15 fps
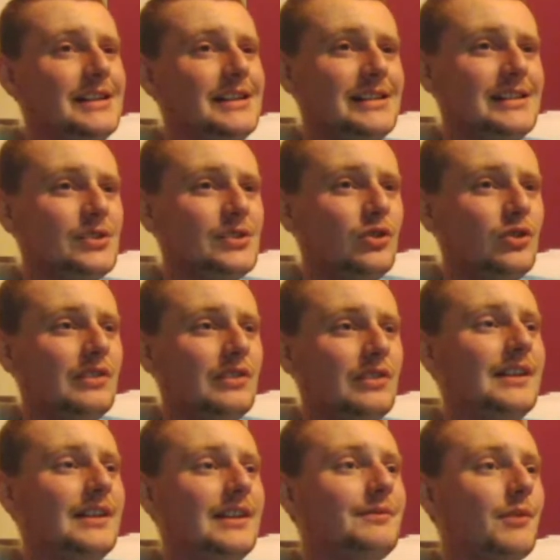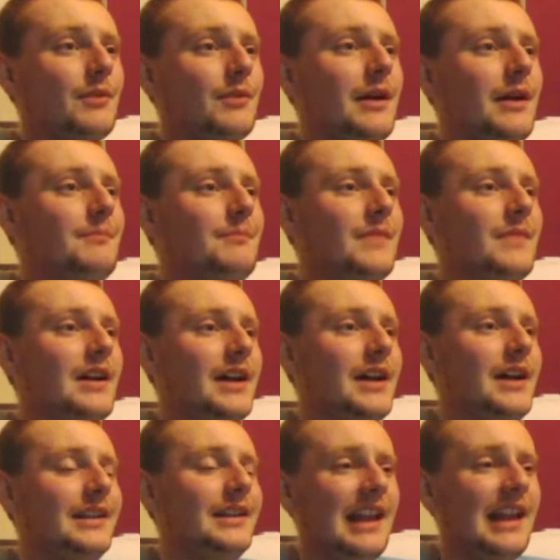Good defending from him.
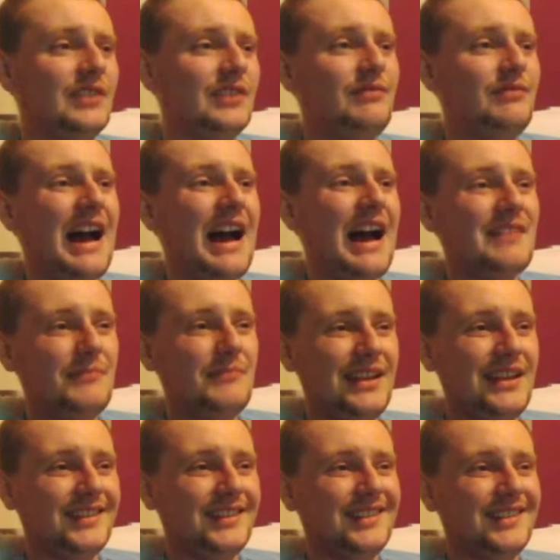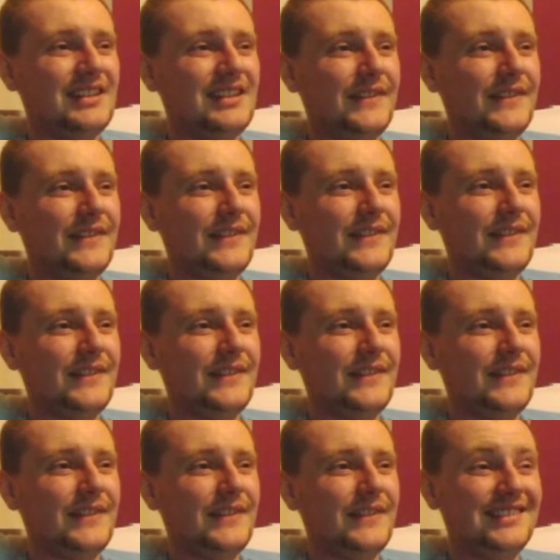In the last 5 minutes, City have had
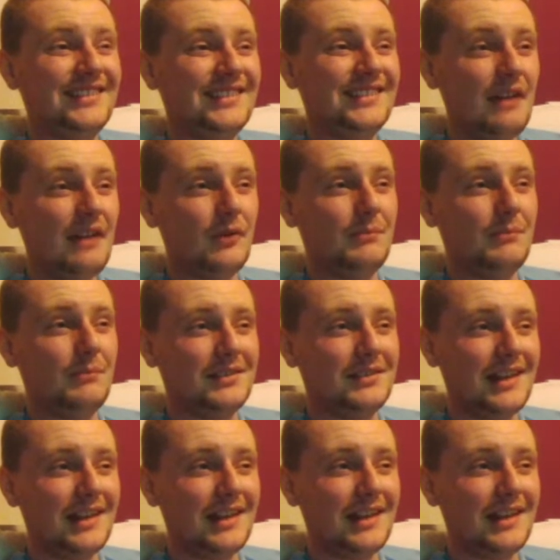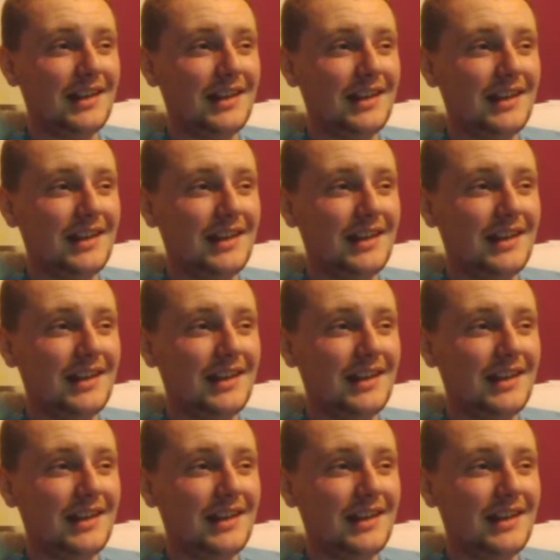77% possession.